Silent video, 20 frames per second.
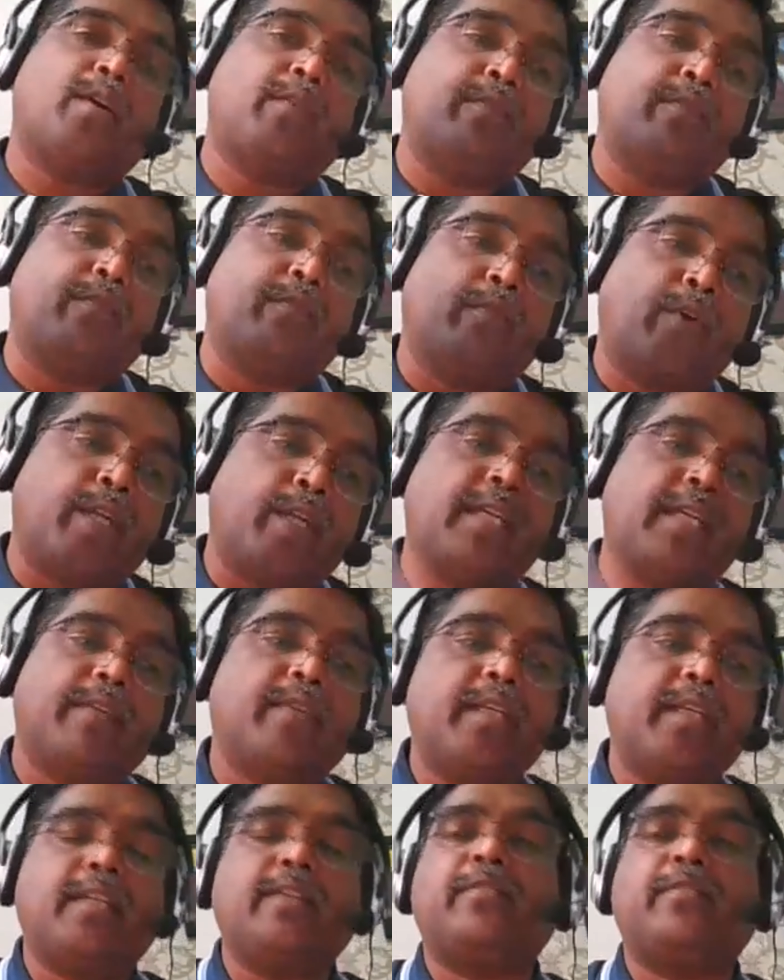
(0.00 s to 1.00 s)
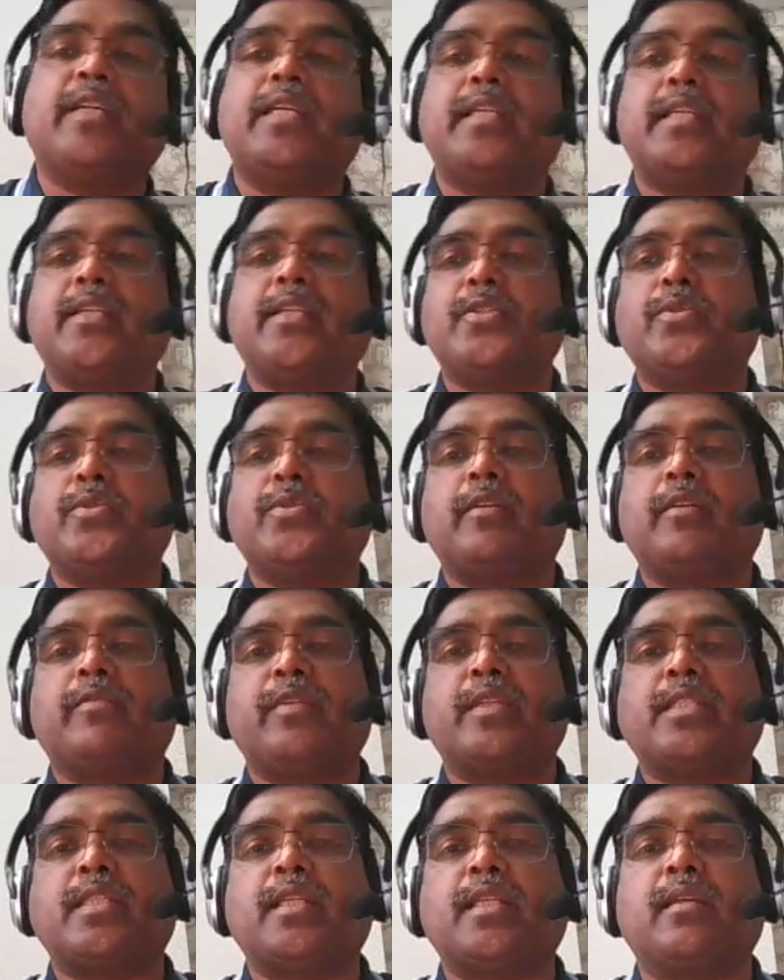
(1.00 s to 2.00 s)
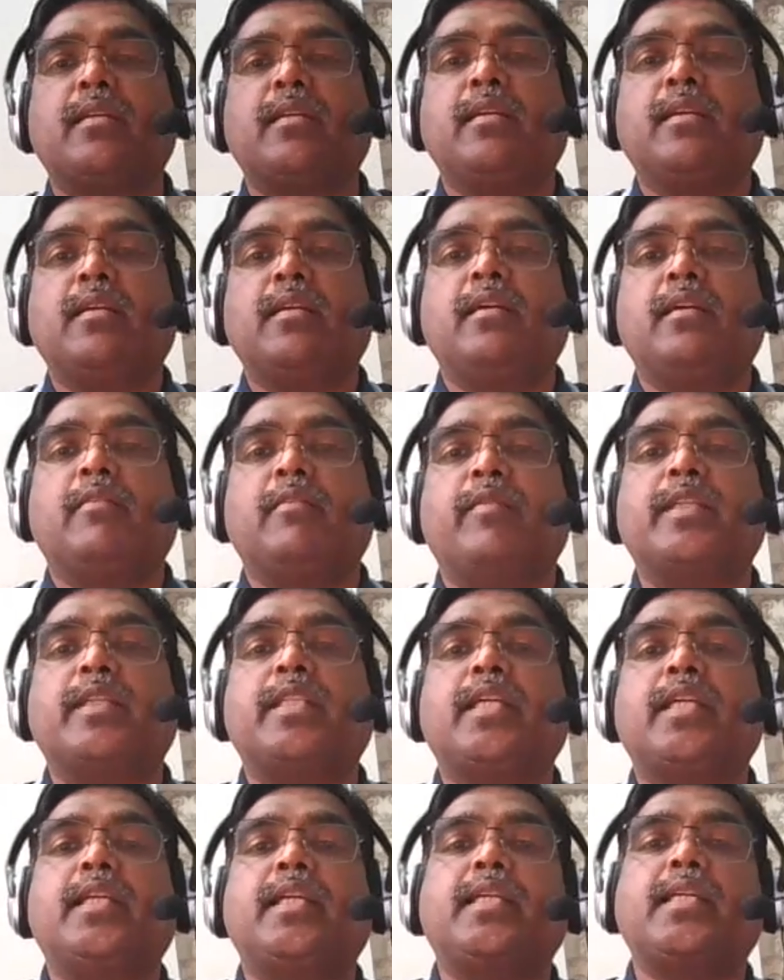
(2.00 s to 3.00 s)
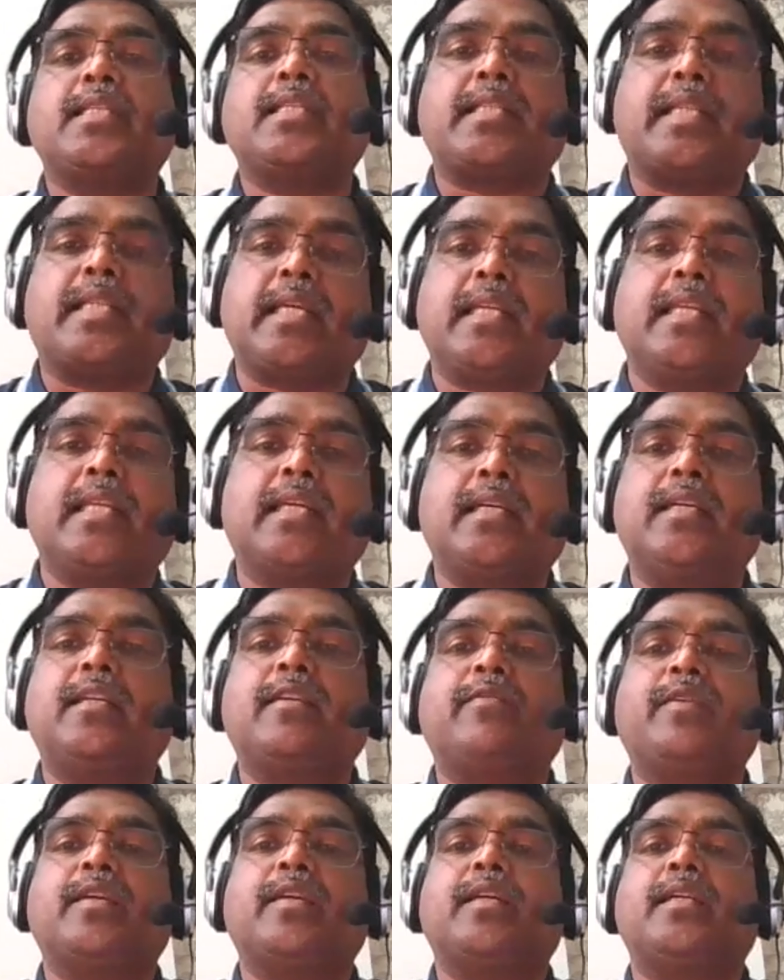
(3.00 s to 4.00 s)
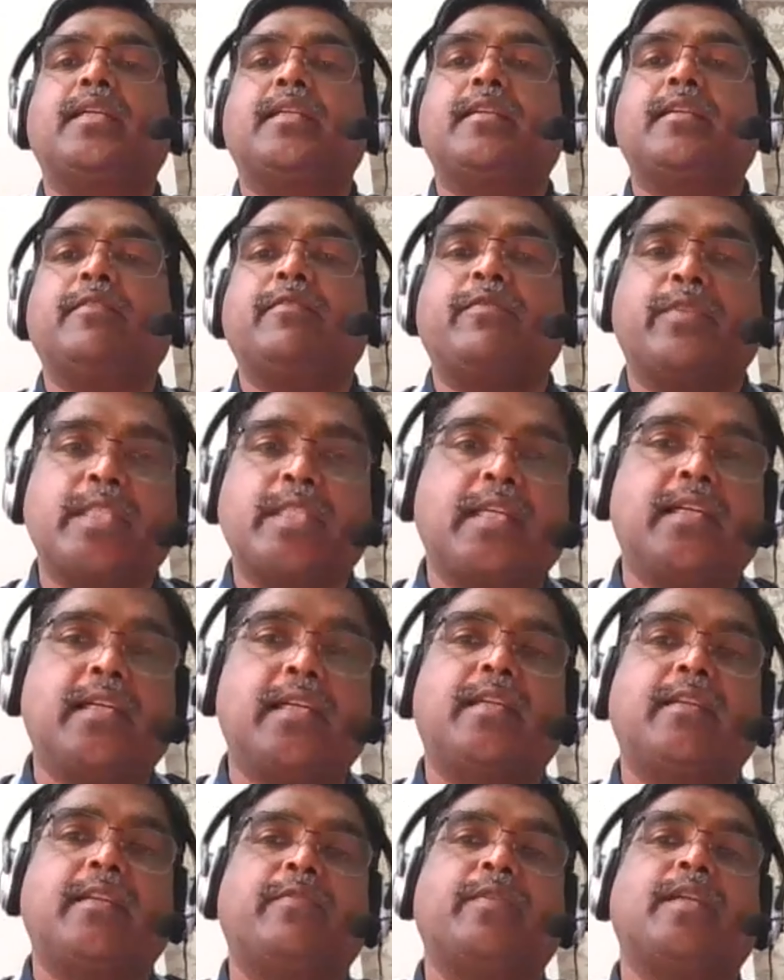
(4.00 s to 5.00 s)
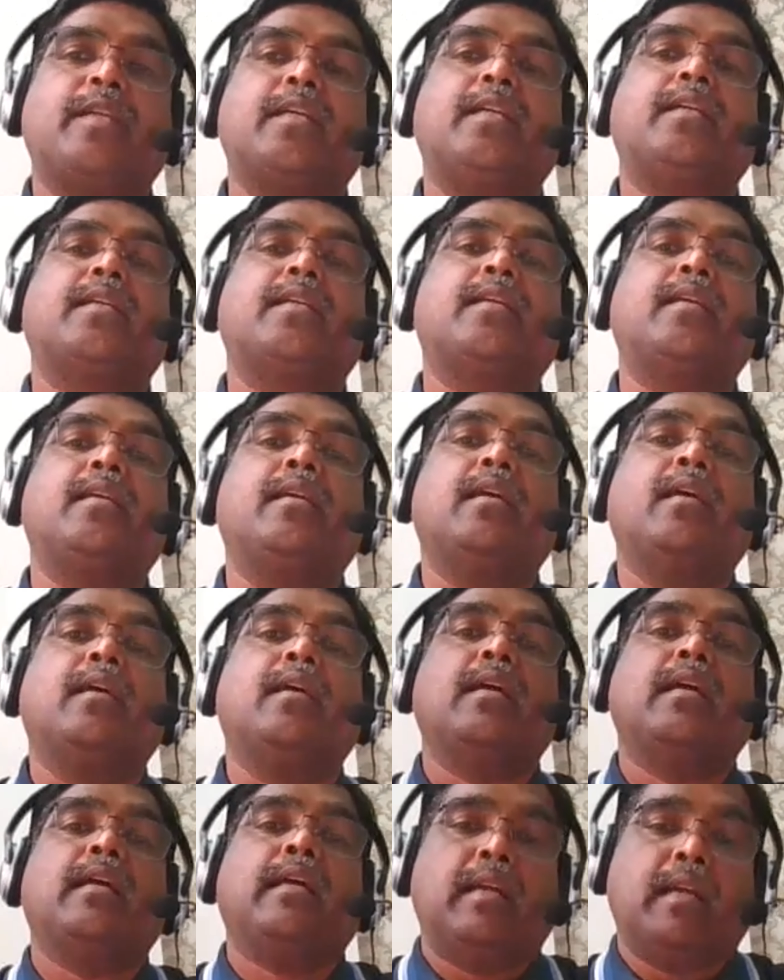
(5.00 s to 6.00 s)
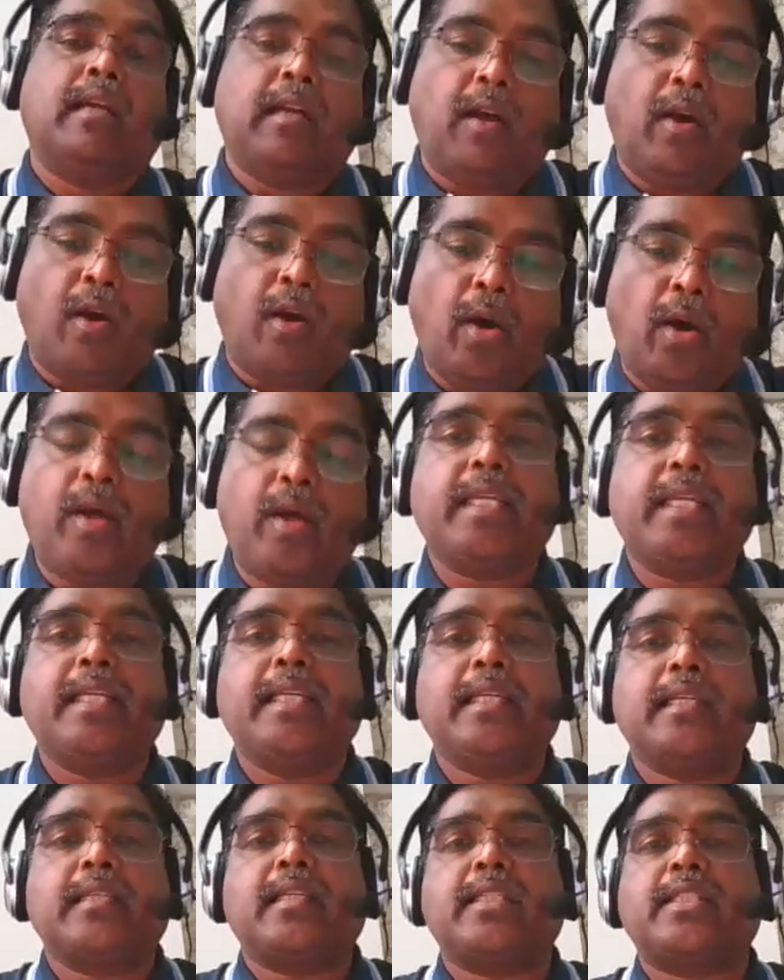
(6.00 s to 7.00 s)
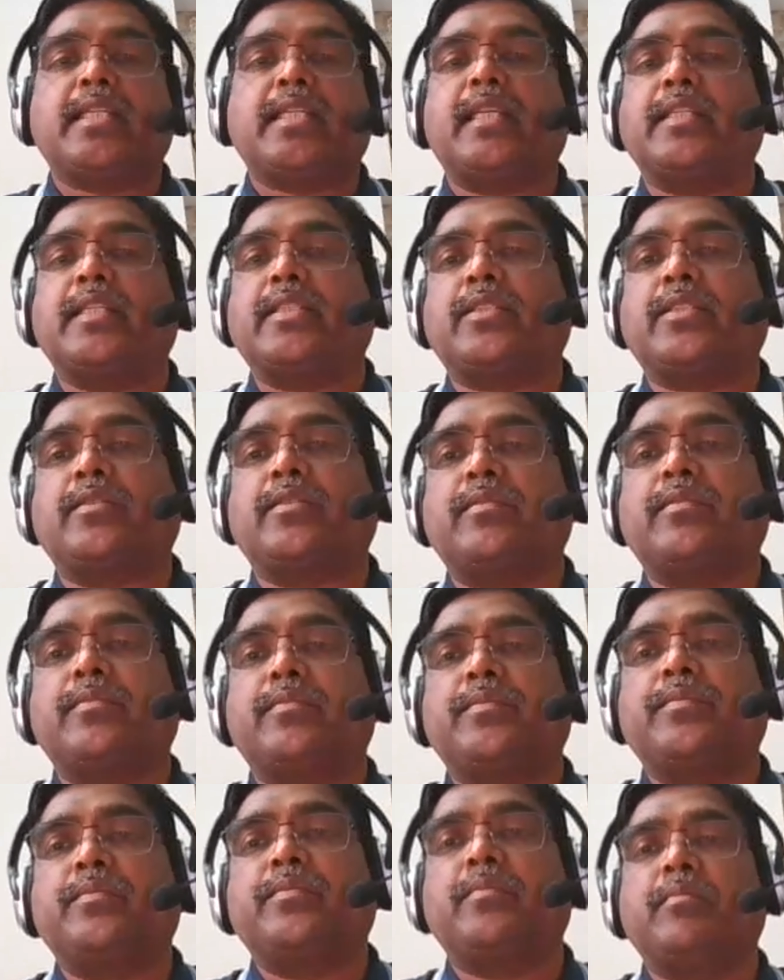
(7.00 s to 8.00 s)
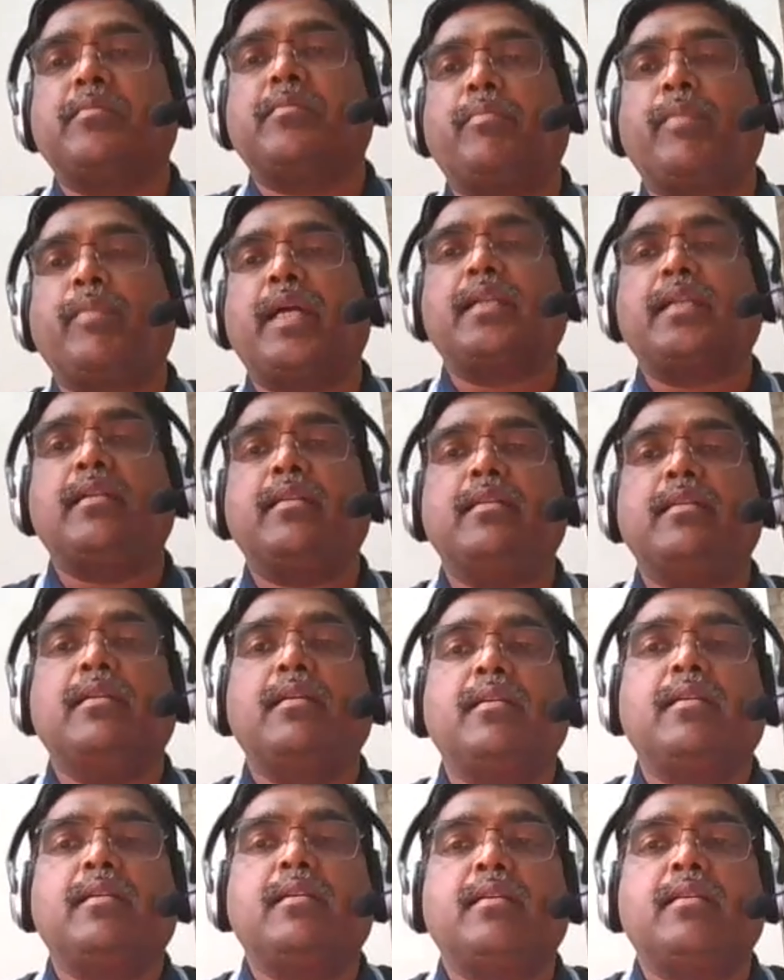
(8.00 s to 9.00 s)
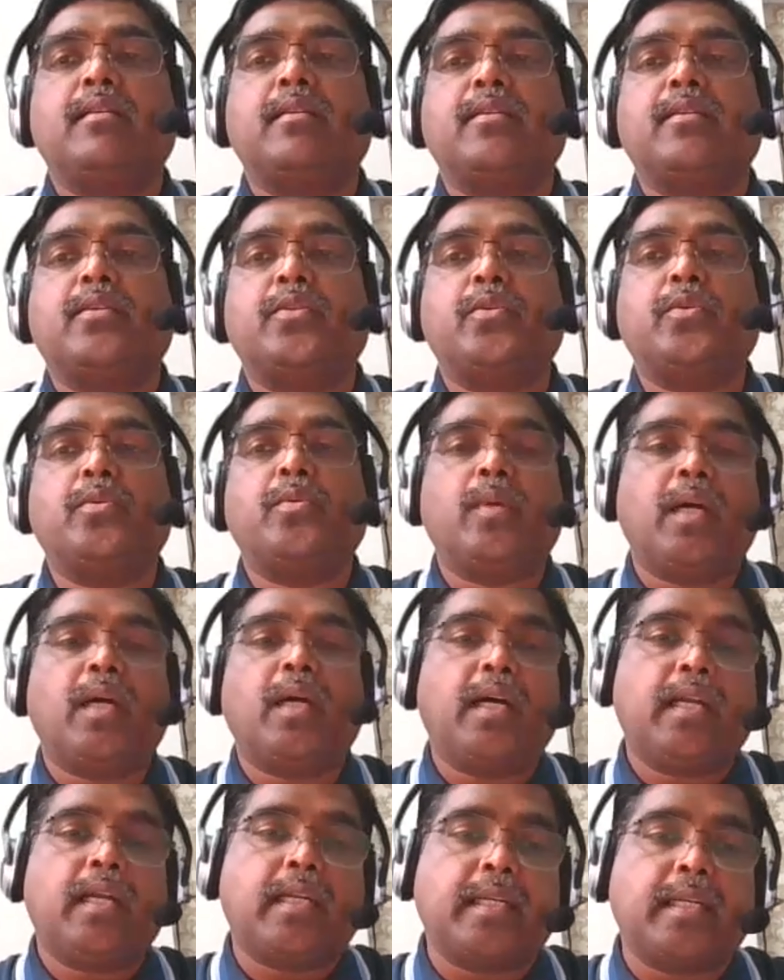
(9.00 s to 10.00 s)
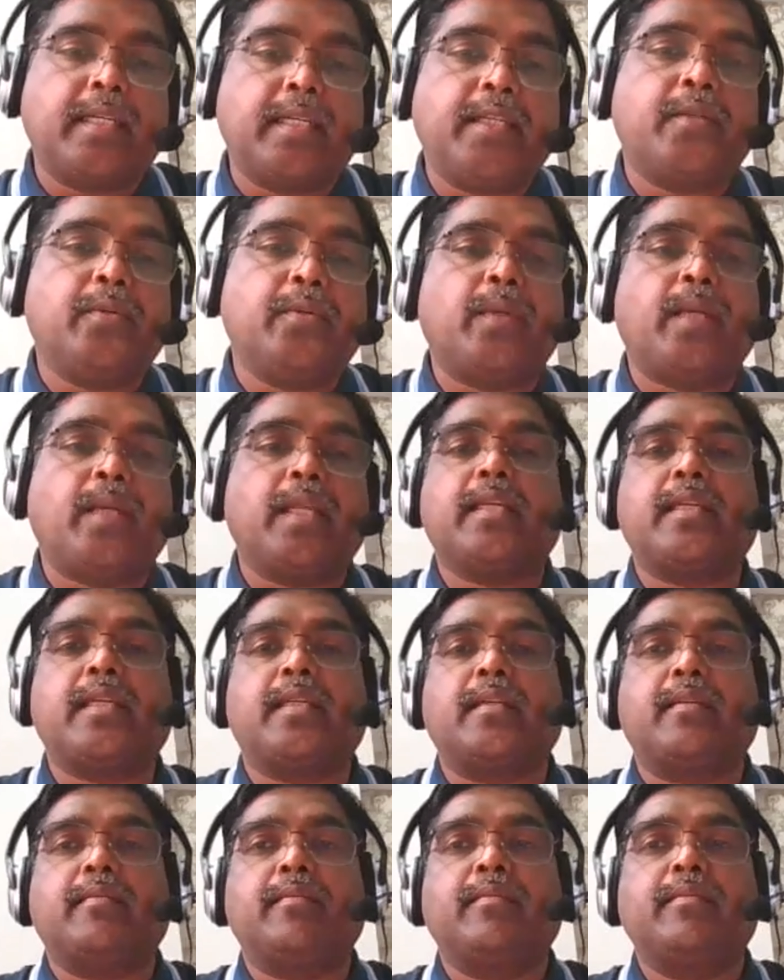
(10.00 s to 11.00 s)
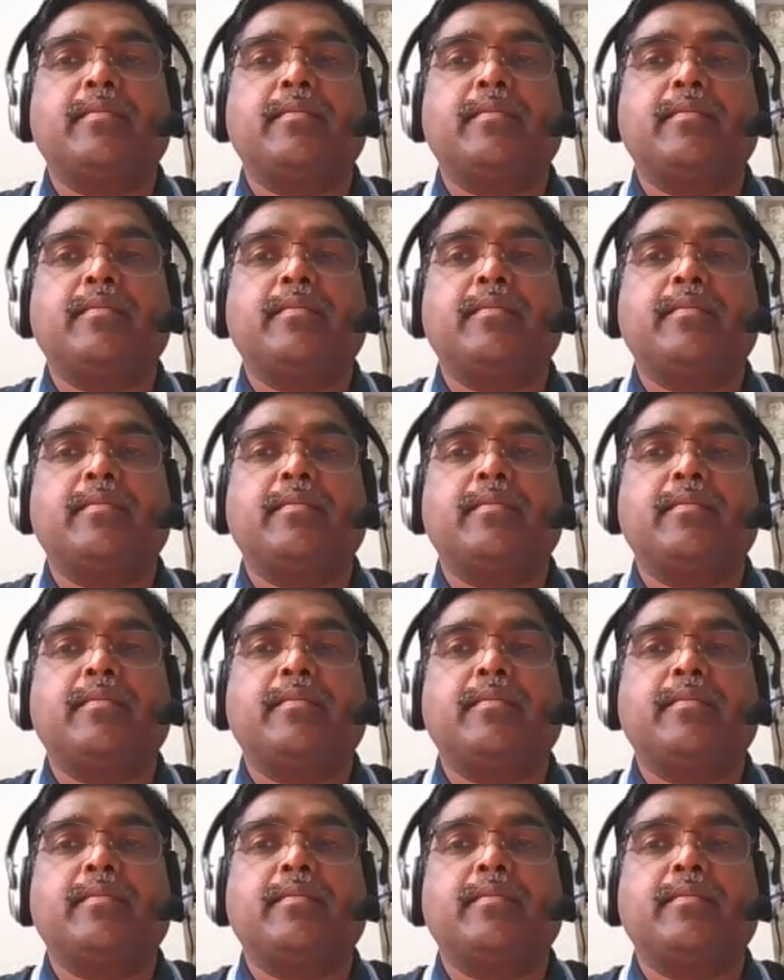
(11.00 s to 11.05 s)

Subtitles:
of whatever difficulties you are facing, whether it is technical difficulty, physical difficulty, or any other challenge, but you are ready to take it.